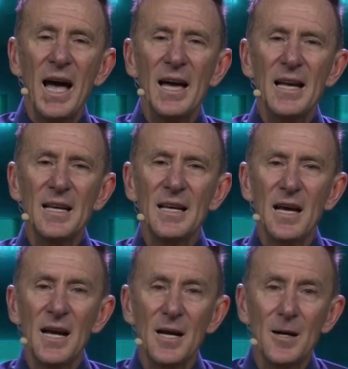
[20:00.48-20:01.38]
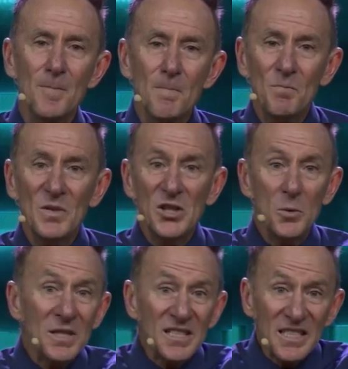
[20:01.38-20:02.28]
and um,
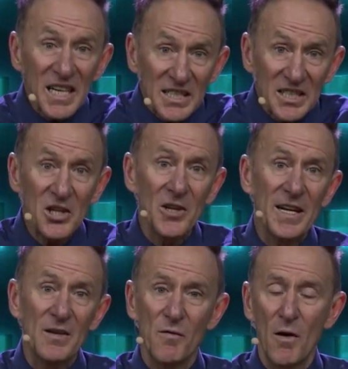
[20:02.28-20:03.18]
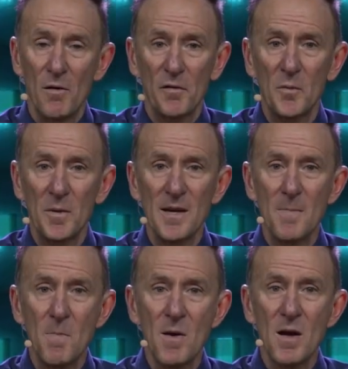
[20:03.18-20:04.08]
she was sexually involved with
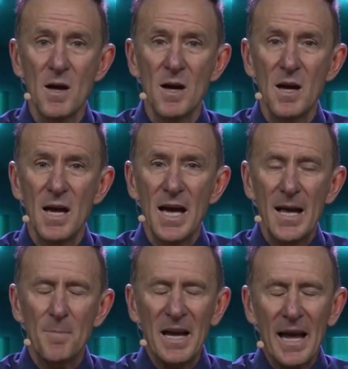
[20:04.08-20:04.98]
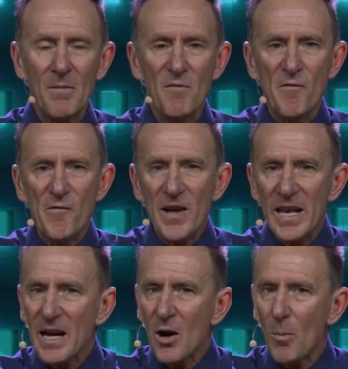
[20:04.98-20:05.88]
them. It became
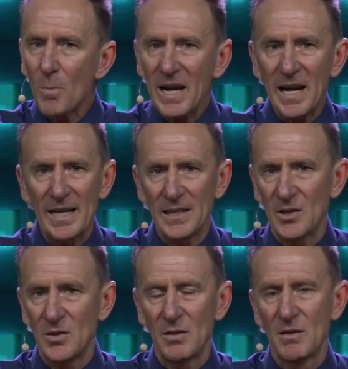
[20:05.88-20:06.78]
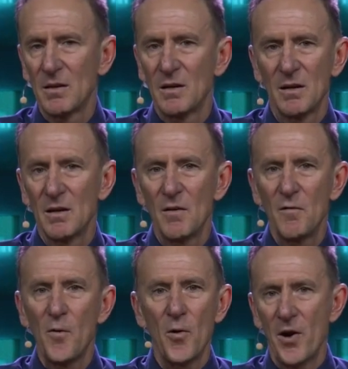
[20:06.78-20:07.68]
very complicated
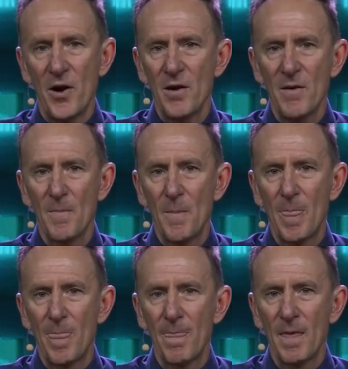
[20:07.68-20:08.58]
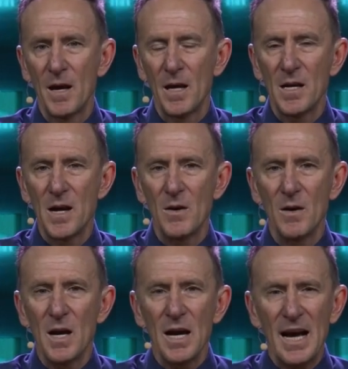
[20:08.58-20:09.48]
for her. You
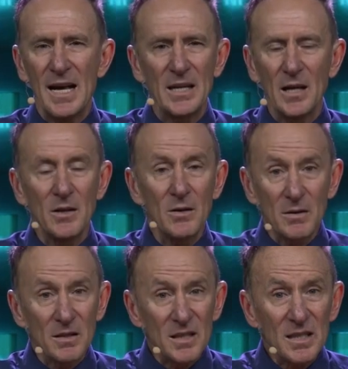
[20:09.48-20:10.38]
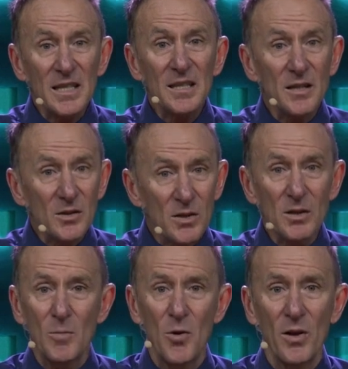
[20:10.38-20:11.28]
know, and you could see the
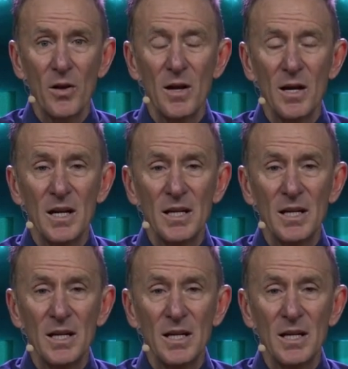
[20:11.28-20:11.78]
turmoil.